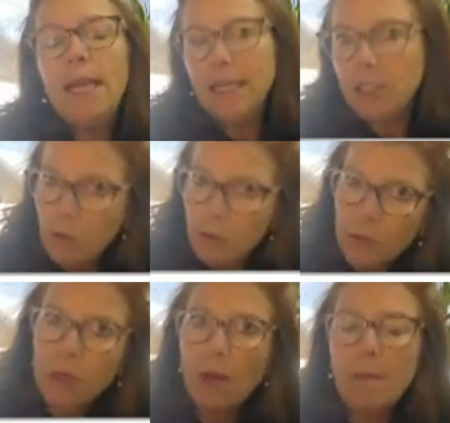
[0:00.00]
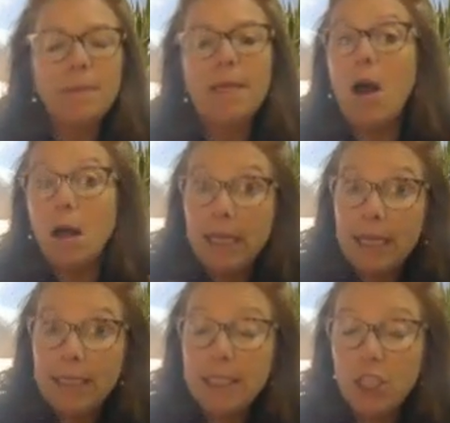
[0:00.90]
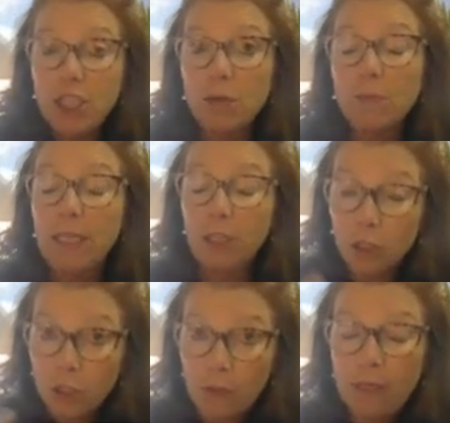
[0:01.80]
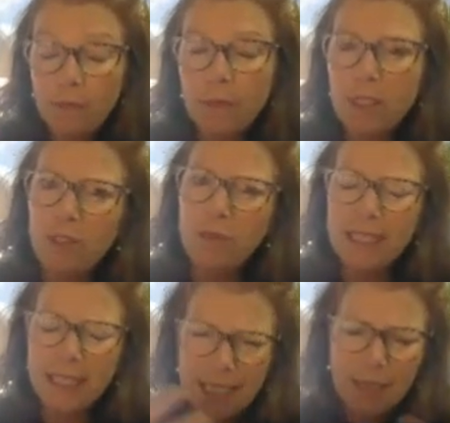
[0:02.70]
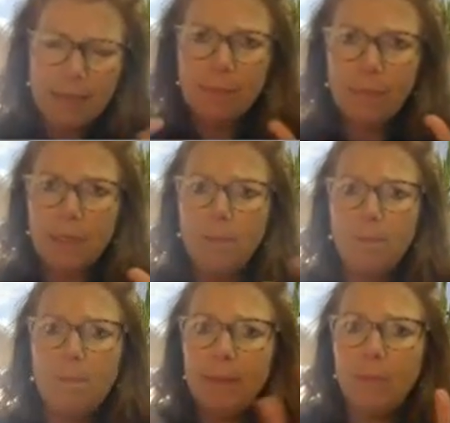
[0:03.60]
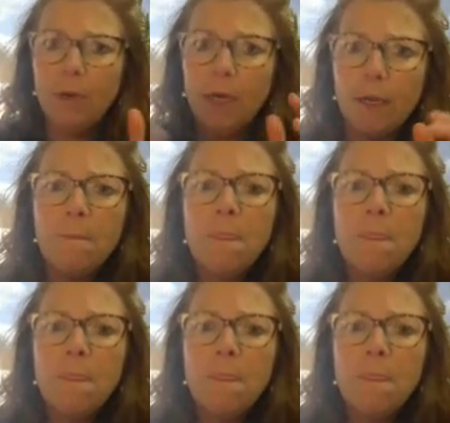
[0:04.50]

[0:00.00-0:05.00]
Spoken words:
And students will come up. All that is shared reading. You're doing it with the students and thinking about the big book.